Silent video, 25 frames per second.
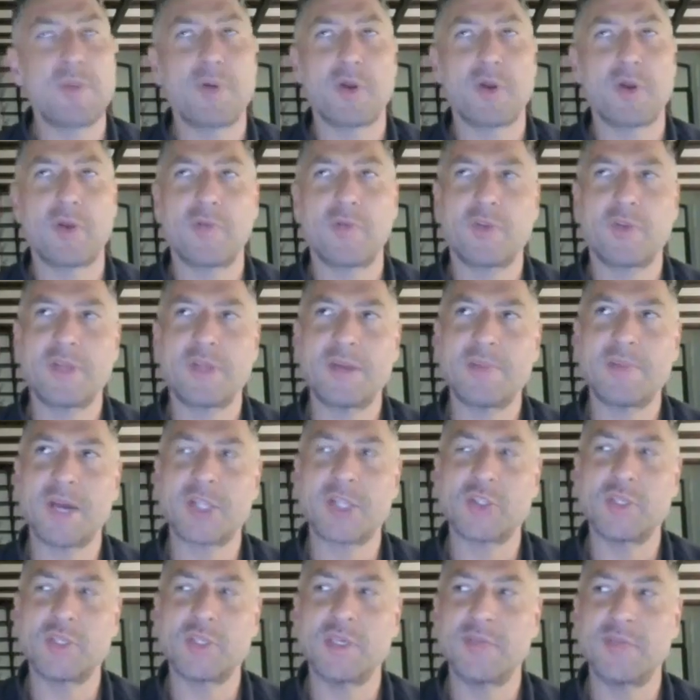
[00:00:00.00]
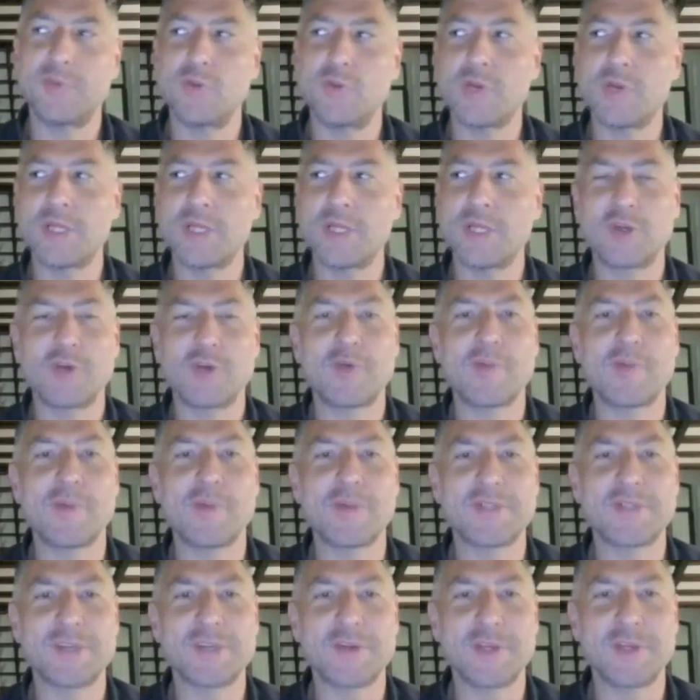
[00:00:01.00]
important for them. Actually, if you look at the
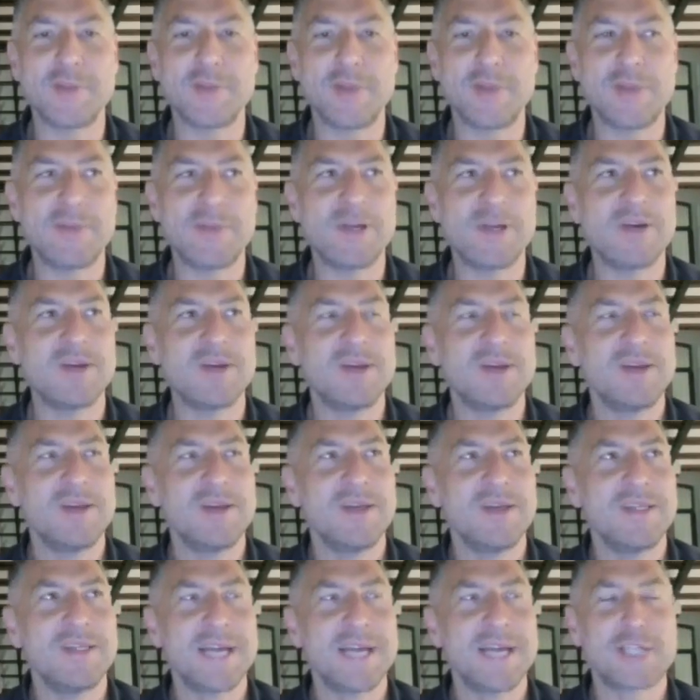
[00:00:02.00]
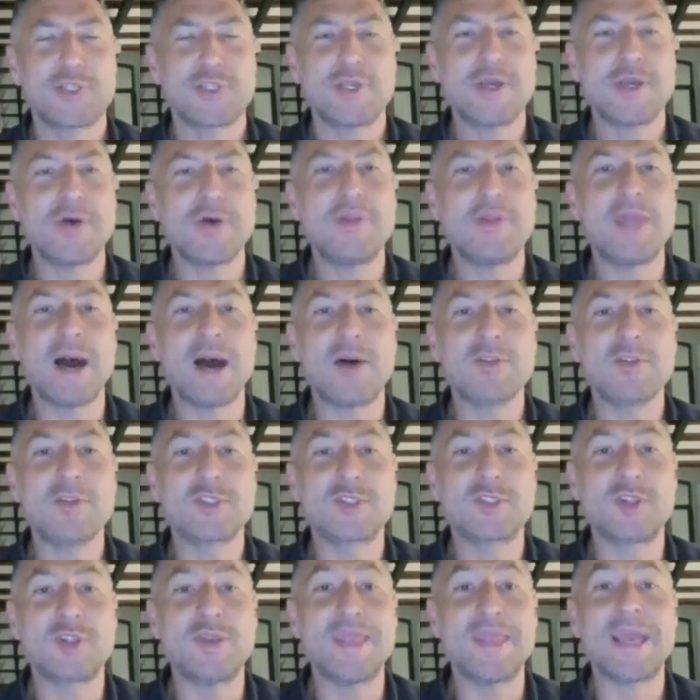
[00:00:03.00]
government of Saudi Arabia, they actually
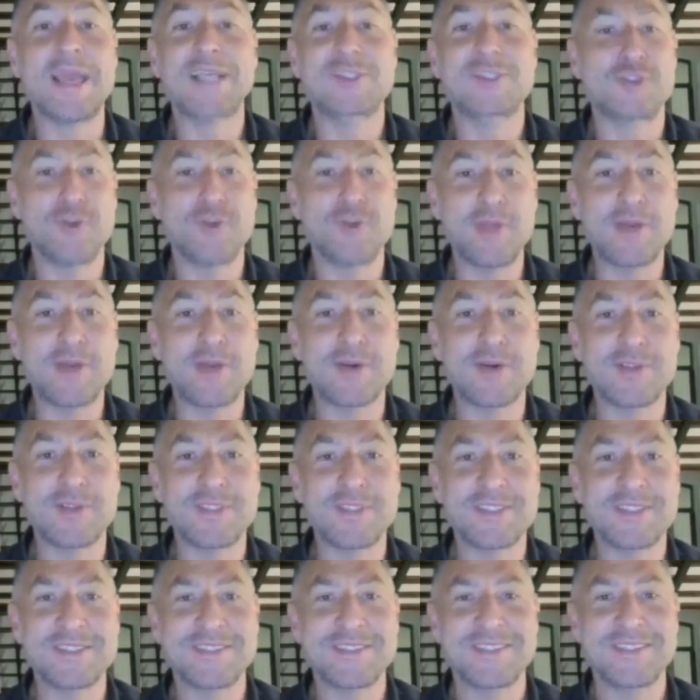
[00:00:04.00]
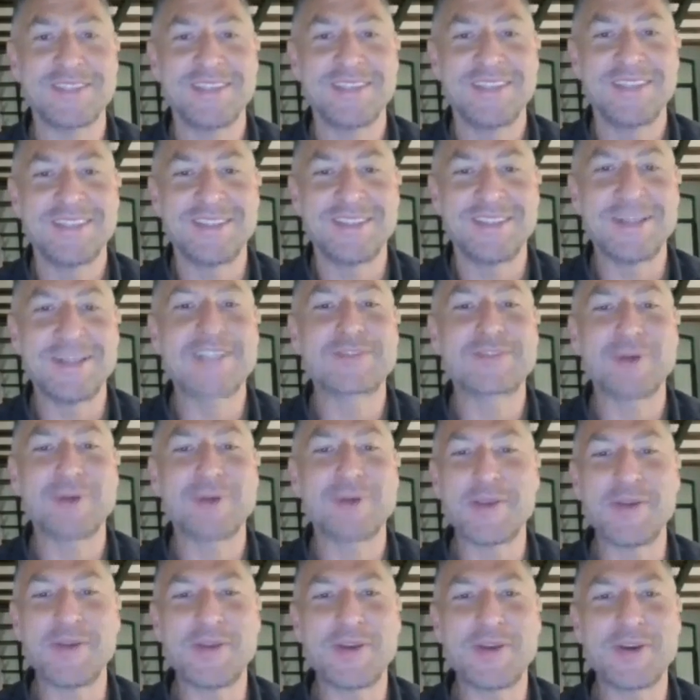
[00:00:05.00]
announced the next unicorns. the next
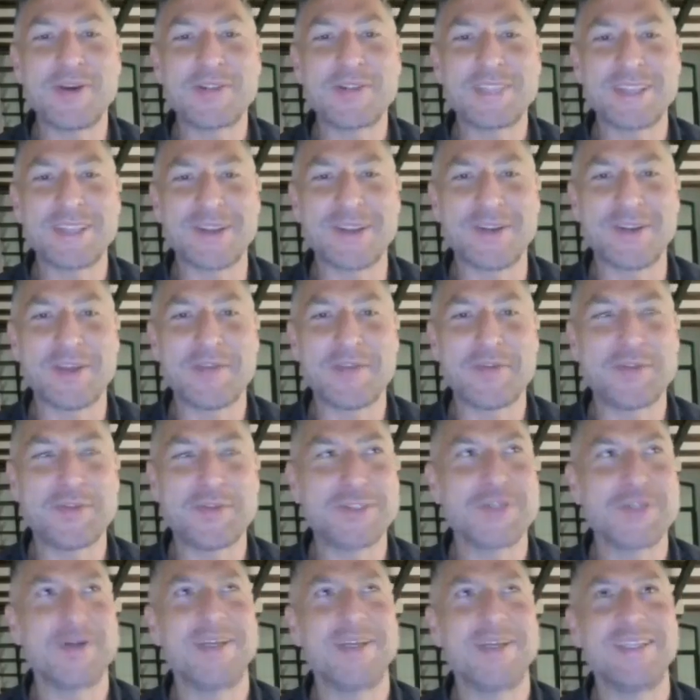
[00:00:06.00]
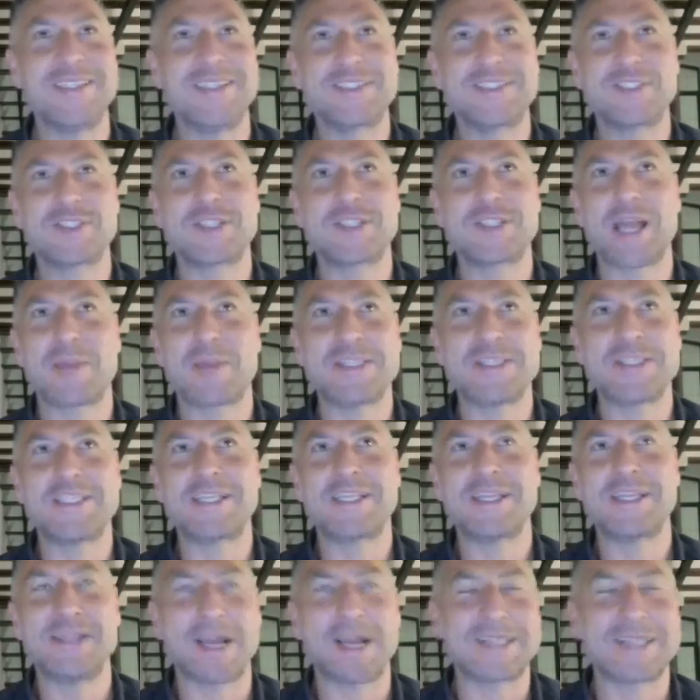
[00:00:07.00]
20 unicorns. I don't know if you saw it. It's just like
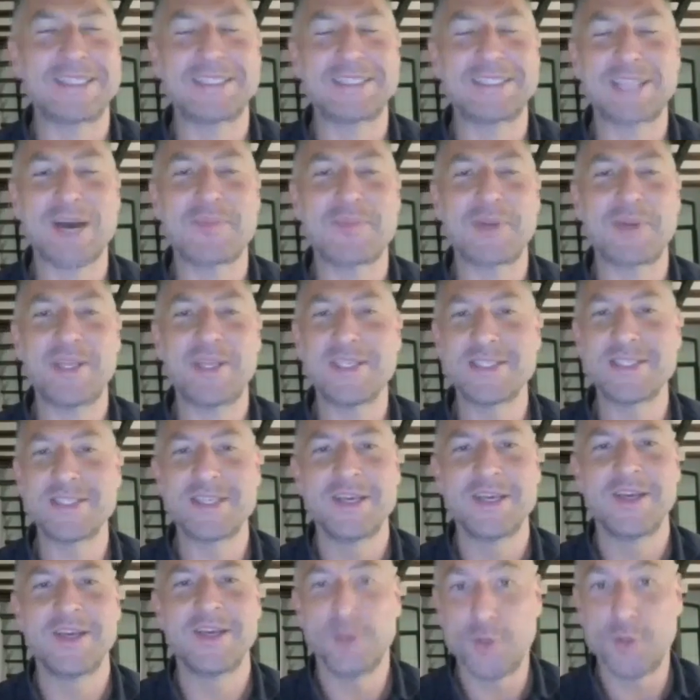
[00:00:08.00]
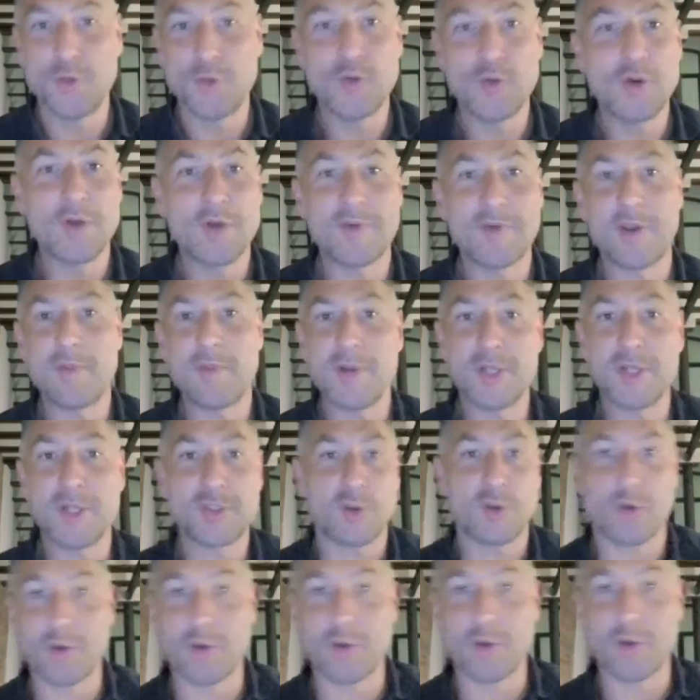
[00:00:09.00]
basically like these companies, you government
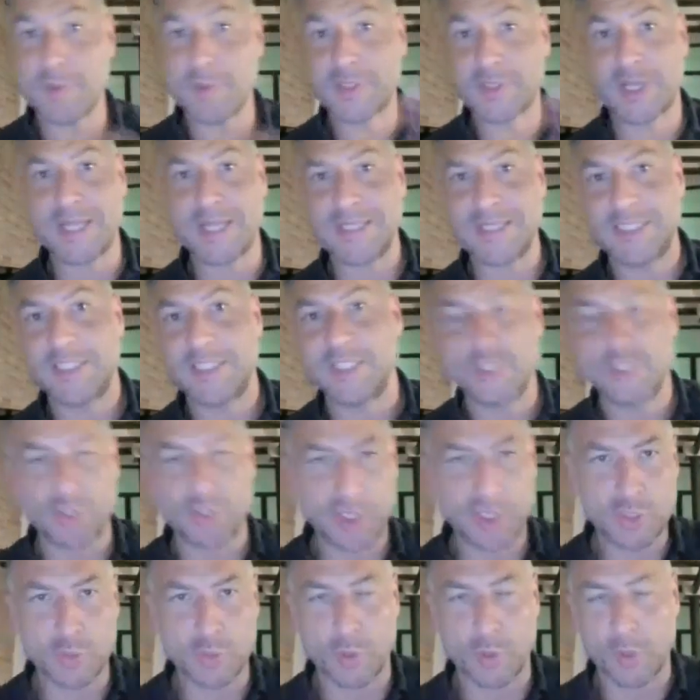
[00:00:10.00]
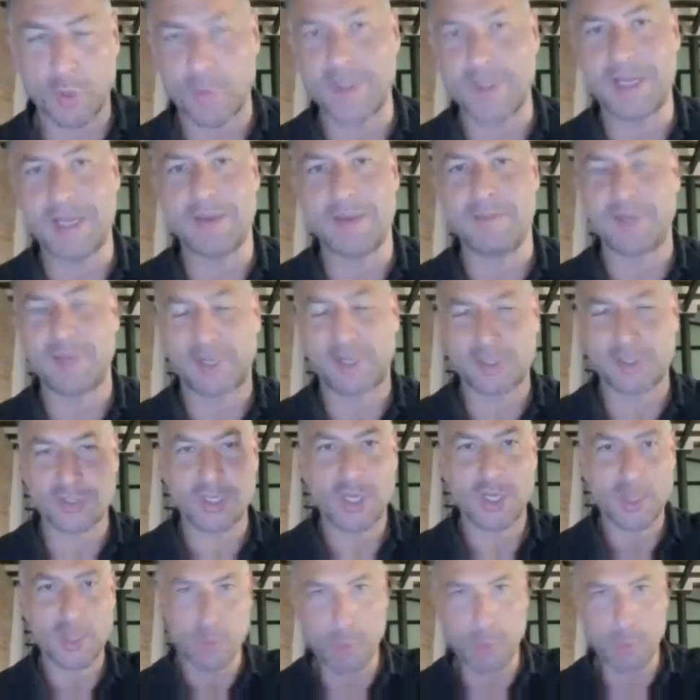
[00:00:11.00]
or governmental entities, you need to work with them because
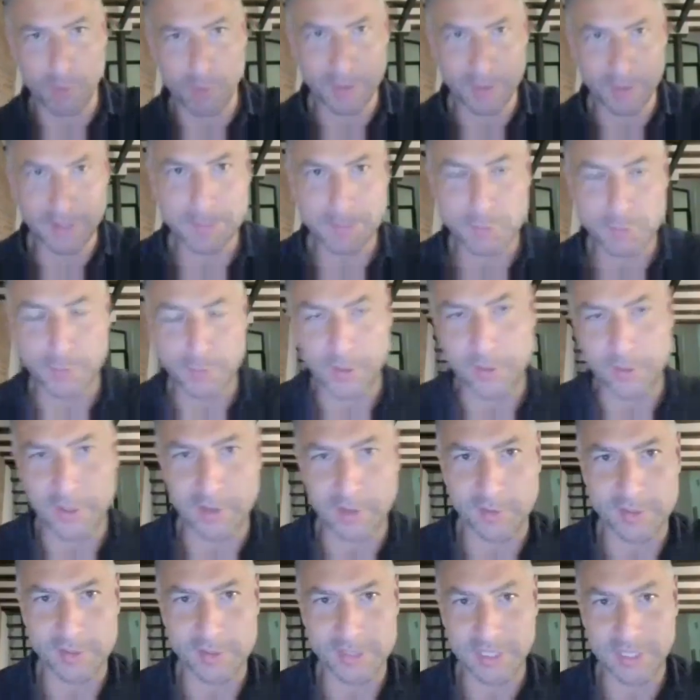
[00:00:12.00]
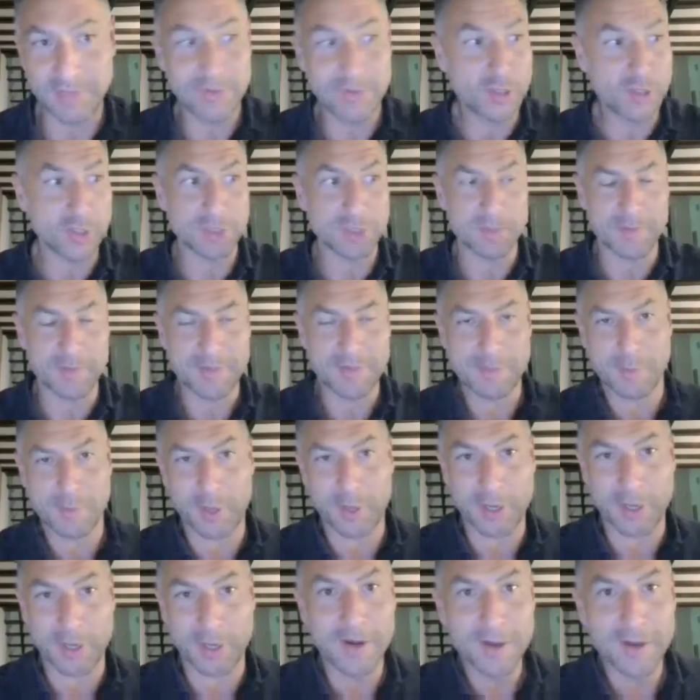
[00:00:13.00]
we want them to be unicorns, even though some of them
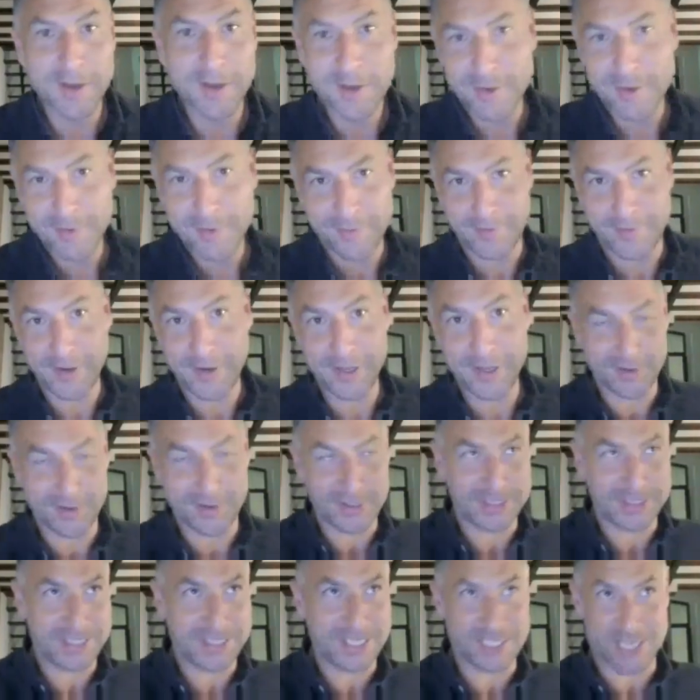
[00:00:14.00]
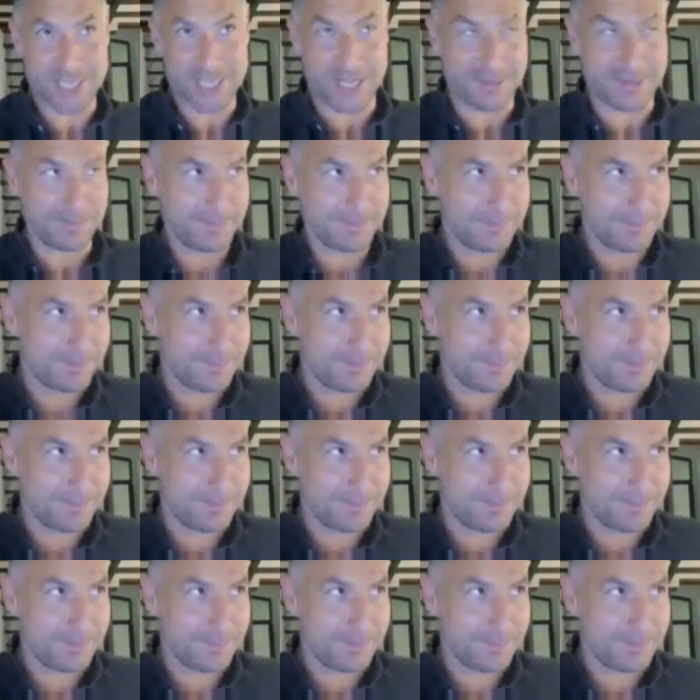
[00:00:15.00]
were fairly early stage, like